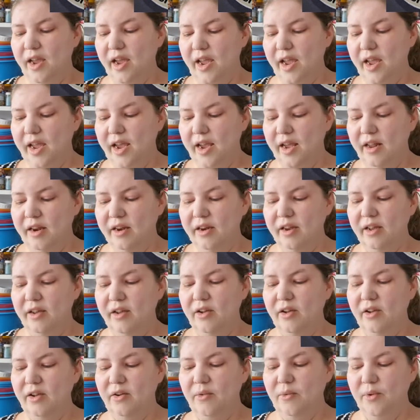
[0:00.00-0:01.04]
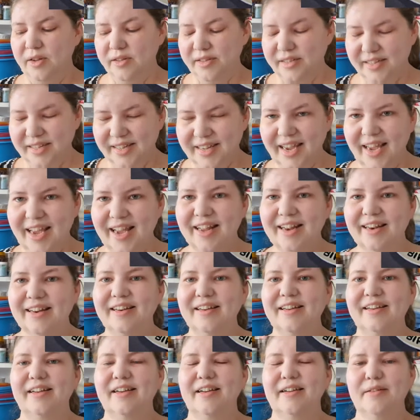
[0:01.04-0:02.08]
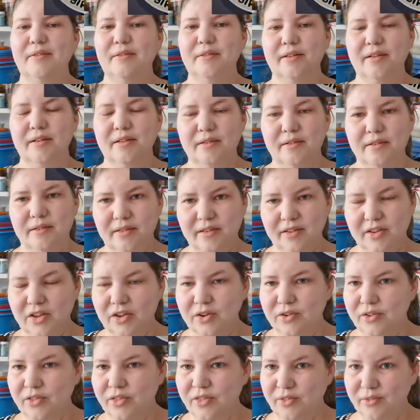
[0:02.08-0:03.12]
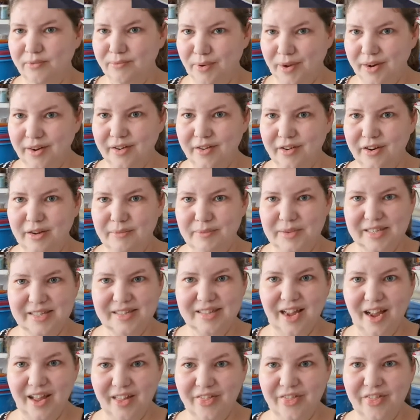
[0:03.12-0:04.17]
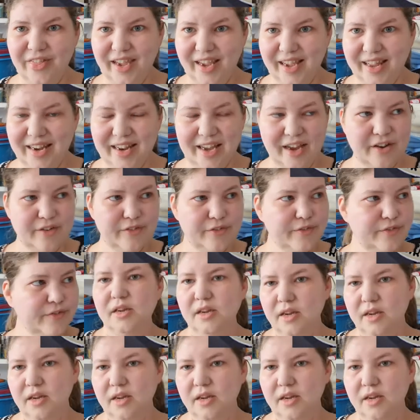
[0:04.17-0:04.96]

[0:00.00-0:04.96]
And once again, your buttercream is not thick enough.